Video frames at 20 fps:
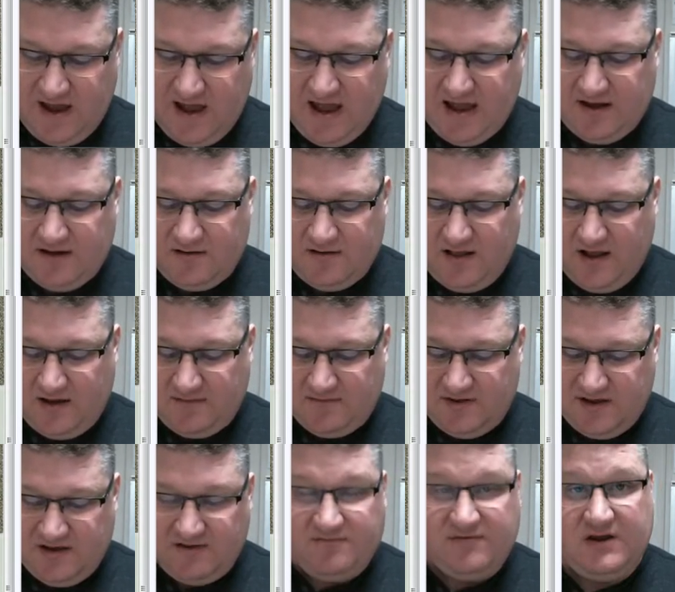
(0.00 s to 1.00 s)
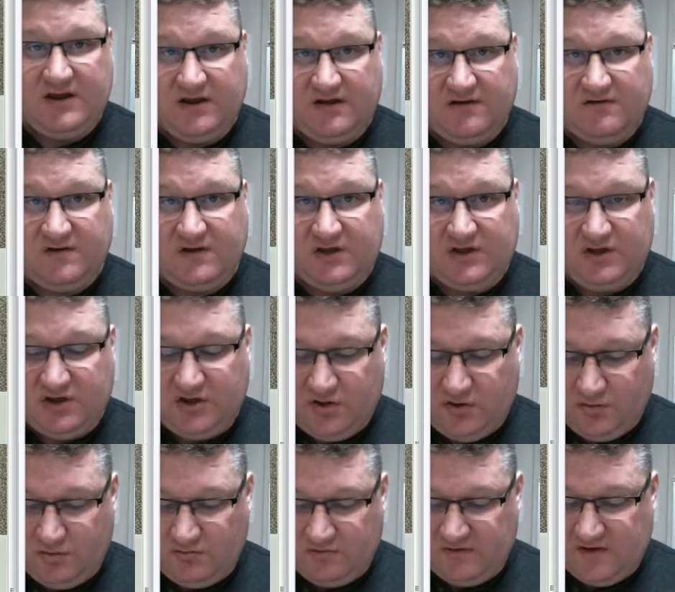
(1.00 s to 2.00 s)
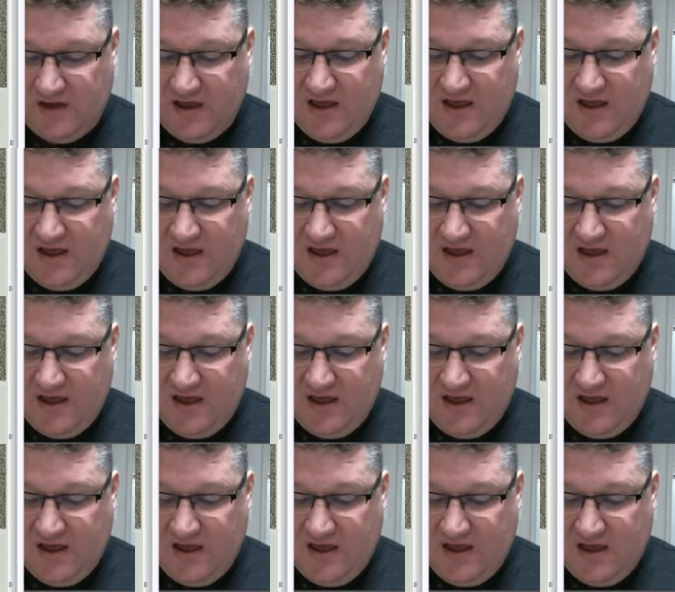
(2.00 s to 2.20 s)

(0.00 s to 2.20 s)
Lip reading: angle I'm given is acute.